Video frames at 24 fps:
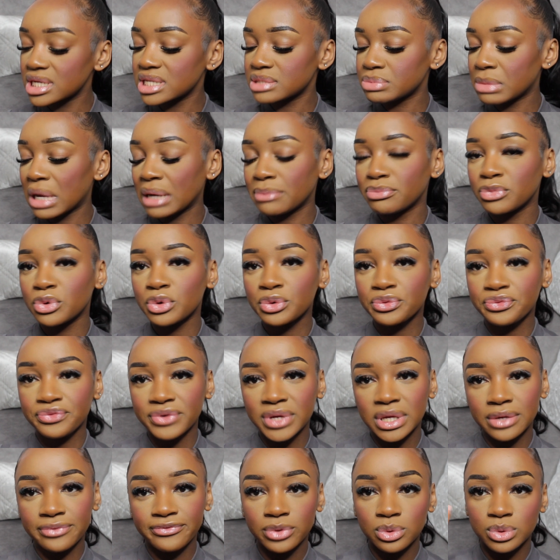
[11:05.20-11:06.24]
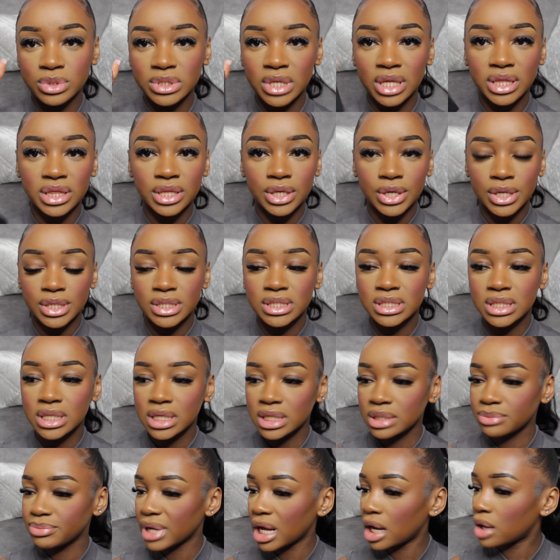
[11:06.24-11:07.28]
is my Morphe Filter
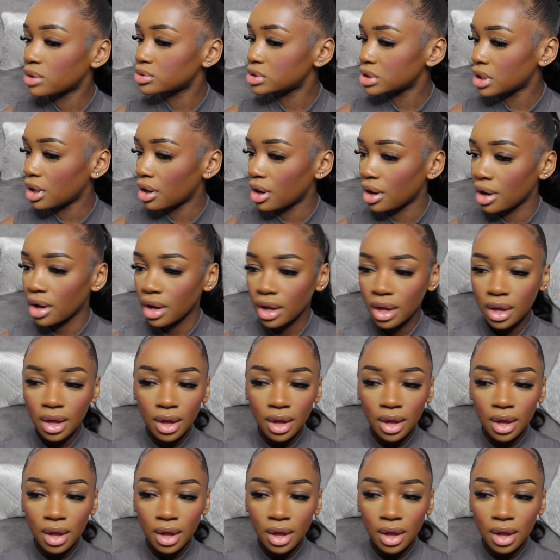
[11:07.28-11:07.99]
13 powder